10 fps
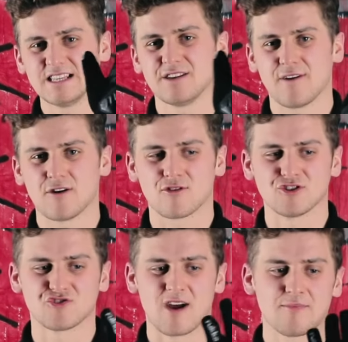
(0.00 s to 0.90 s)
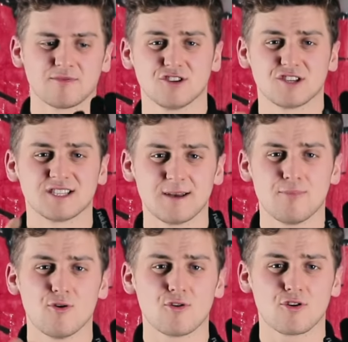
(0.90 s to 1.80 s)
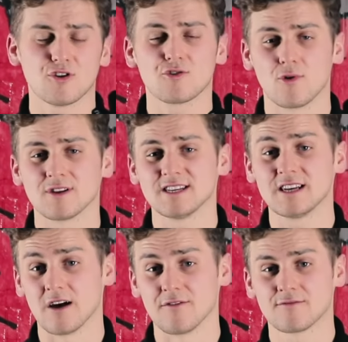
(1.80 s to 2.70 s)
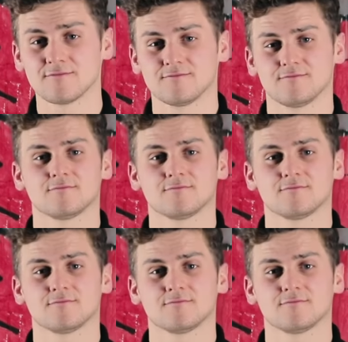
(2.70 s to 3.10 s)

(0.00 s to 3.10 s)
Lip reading: easy Velcro strap, just a simple, good quality glove.